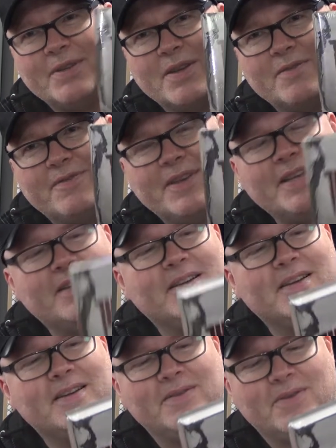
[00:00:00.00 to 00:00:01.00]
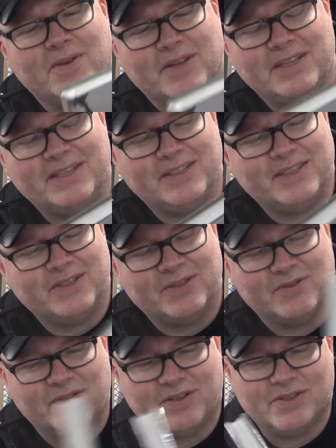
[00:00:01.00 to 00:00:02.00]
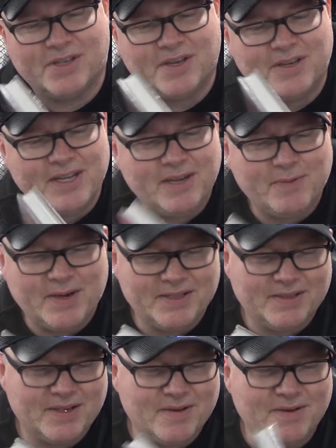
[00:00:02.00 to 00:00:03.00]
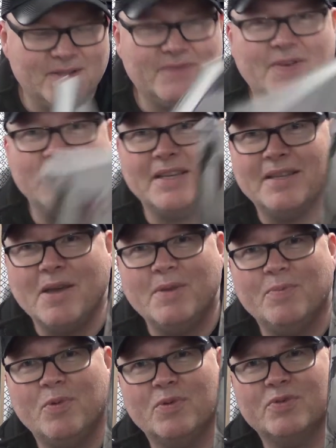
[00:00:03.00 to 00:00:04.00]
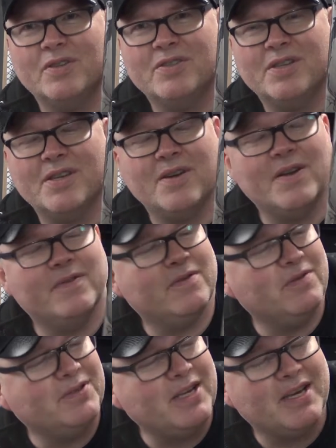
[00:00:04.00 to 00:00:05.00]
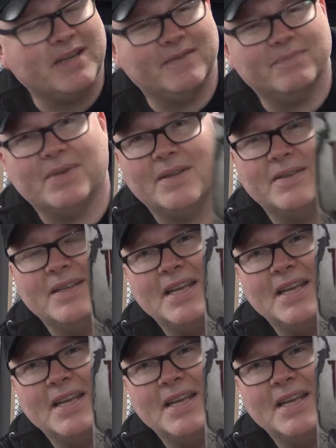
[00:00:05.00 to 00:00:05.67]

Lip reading: I don't think, not a collector's edition strategy guide anyway, so it's funny that they only bought a strategy guide for a second, but